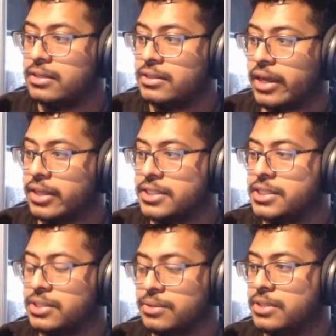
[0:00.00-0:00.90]
Like this is,
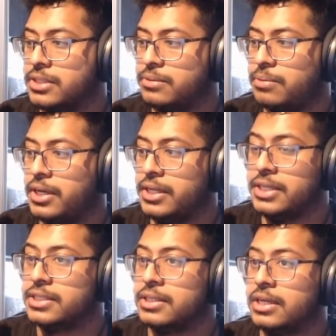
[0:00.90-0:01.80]
a, this is pretty
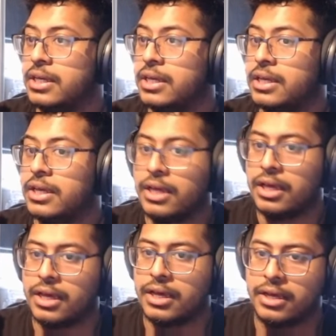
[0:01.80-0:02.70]
decent.
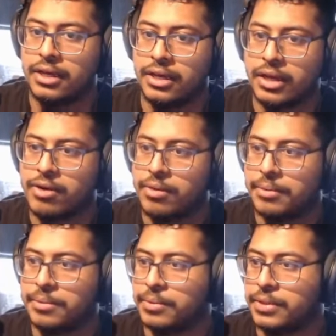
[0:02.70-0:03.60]
Uh, I can't
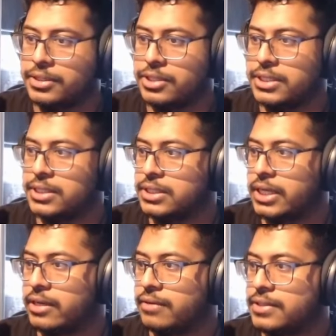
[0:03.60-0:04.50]
remember what her trace is that
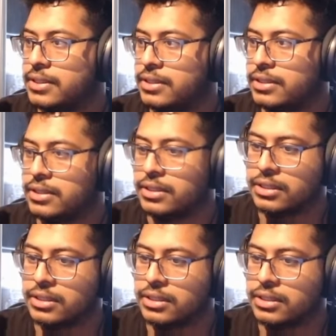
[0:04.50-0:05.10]
gives her...